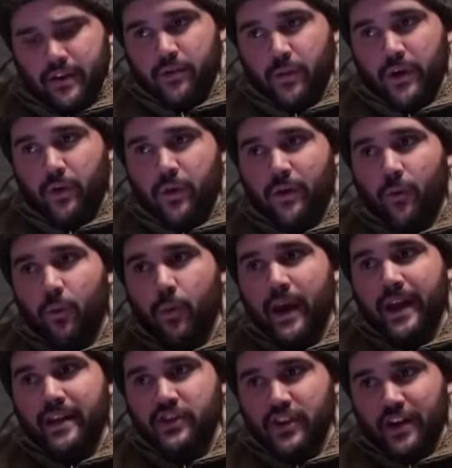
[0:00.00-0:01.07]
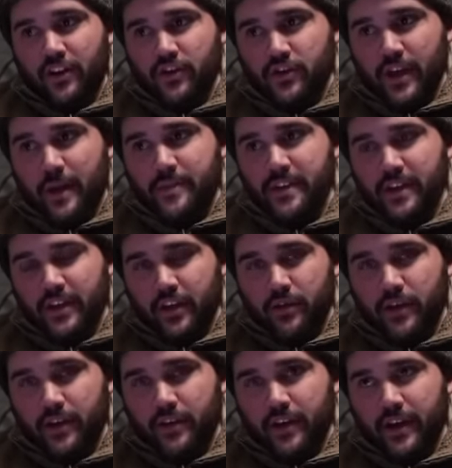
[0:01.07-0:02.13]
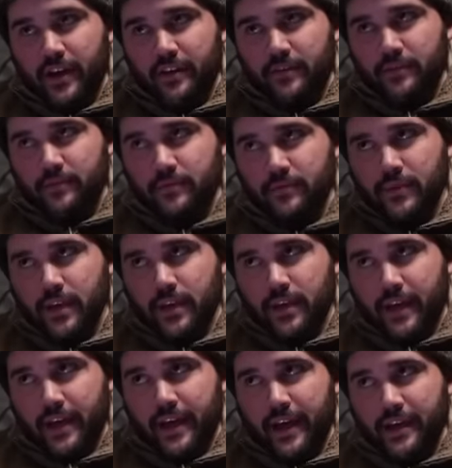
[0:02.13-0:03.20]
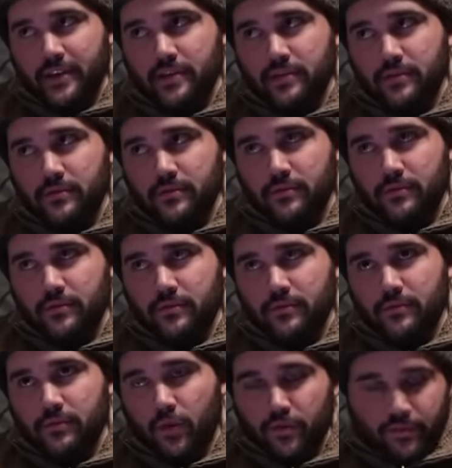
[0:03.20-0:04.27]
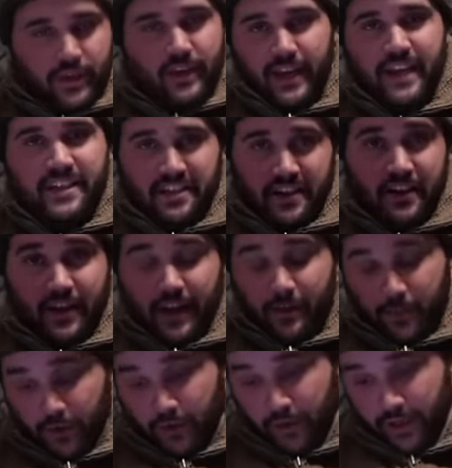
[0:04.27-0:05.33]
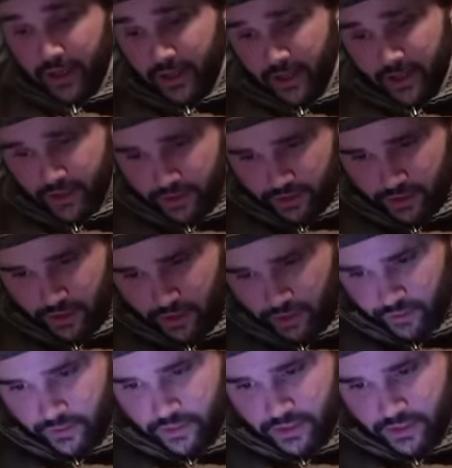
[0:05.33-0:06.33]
We don't want to wait and check our traps and then go deer hunting in case, well, in case the deer get up early. So